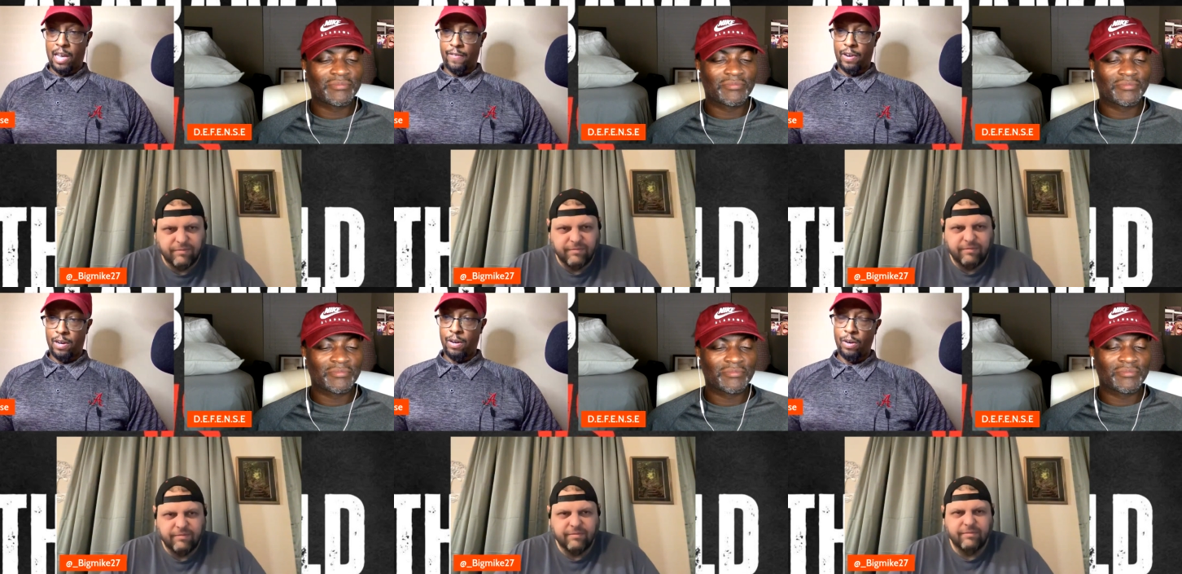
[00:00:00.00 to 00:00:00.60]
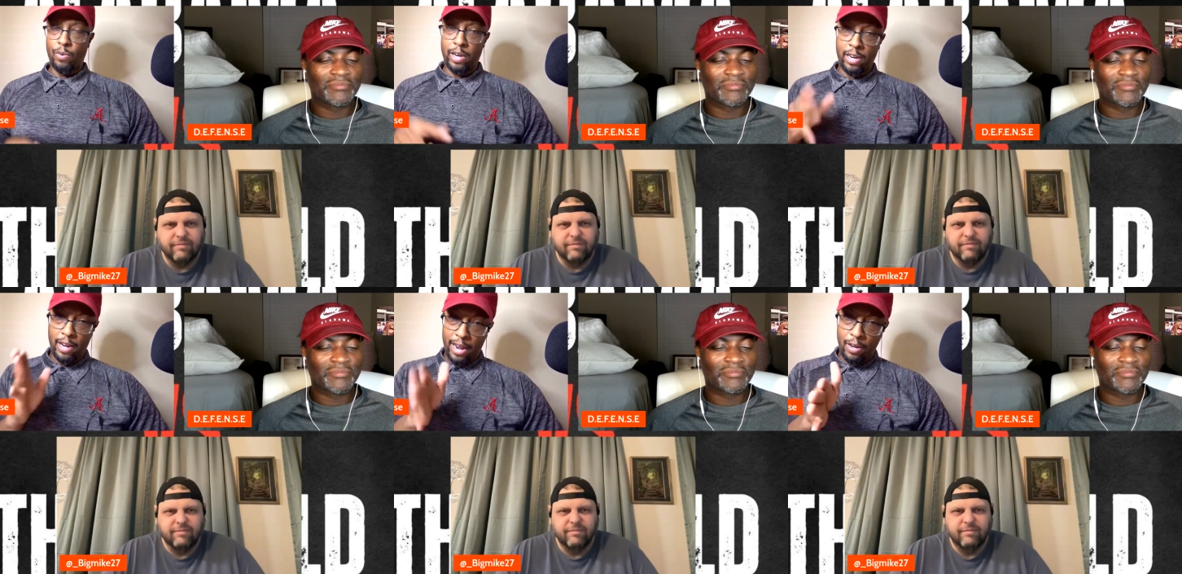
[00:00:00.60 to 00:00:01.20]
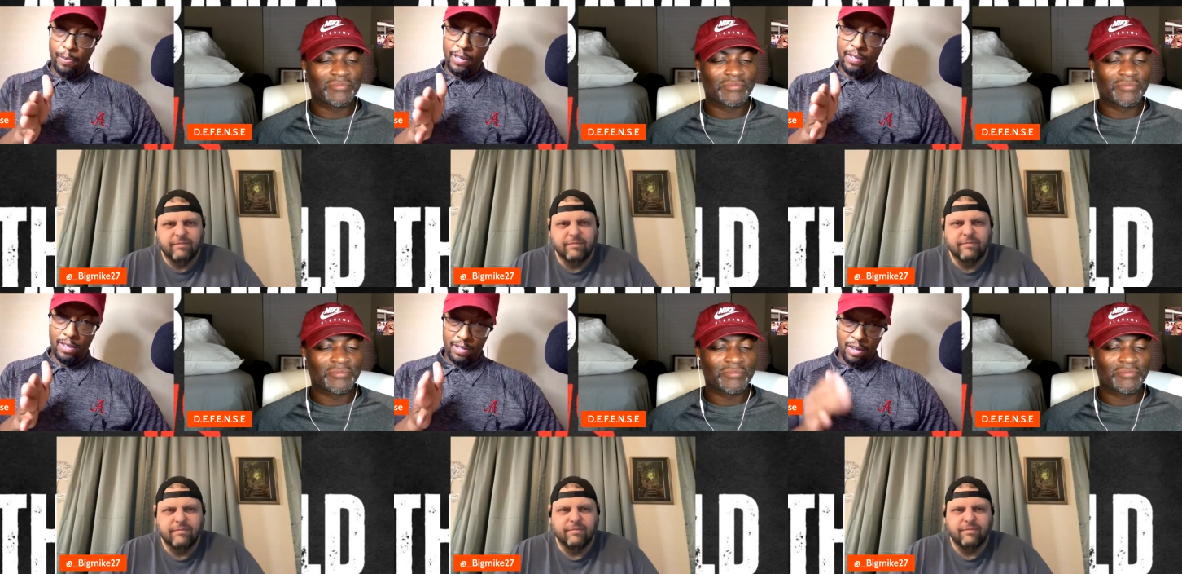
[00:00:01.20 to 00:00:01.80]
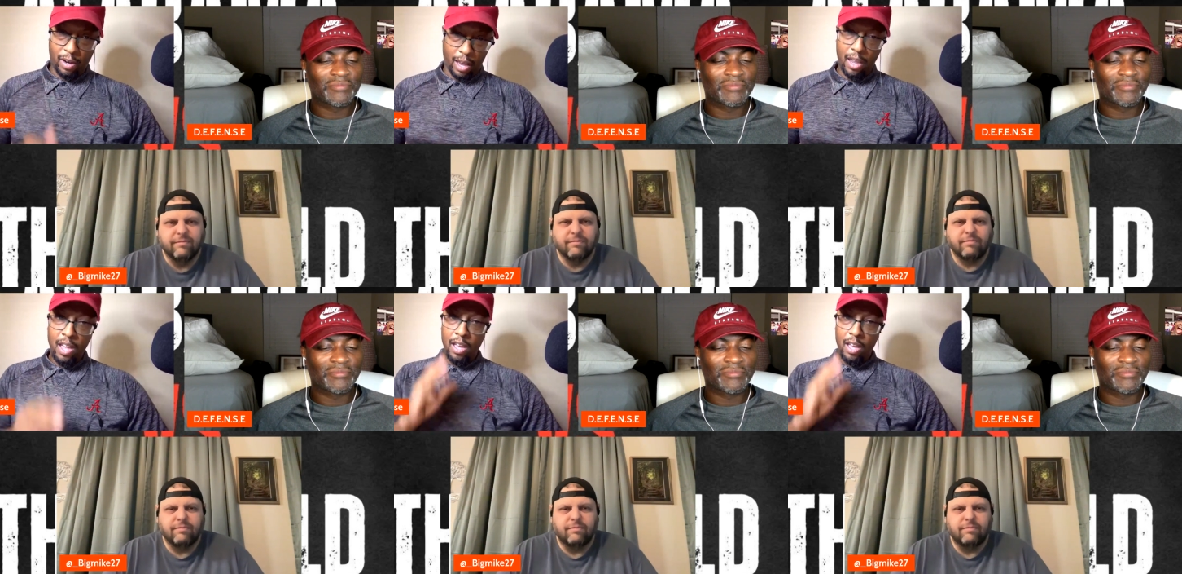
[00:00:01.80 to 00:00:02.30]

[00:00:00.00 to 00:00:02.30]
Speaker 1: out of here. We're here to handle business. Okay.